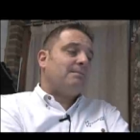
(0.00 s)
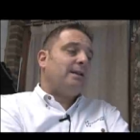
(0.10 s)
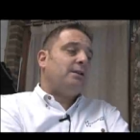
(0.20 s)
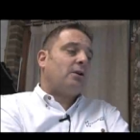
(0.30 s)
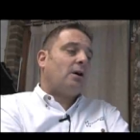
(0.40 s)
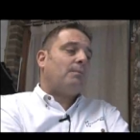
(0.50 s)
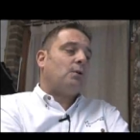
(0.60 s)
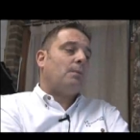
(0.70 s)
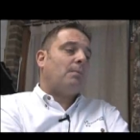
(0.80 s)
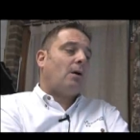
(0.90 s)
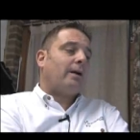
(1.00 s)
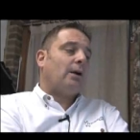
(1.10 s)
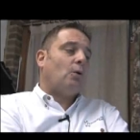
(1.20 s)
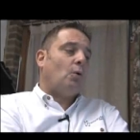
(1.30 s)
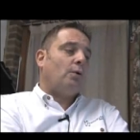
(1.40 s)
mean you can't put a
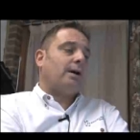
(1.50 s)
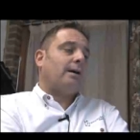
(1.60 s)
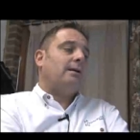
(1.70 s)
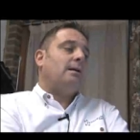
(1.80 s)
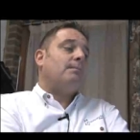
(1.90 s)
market order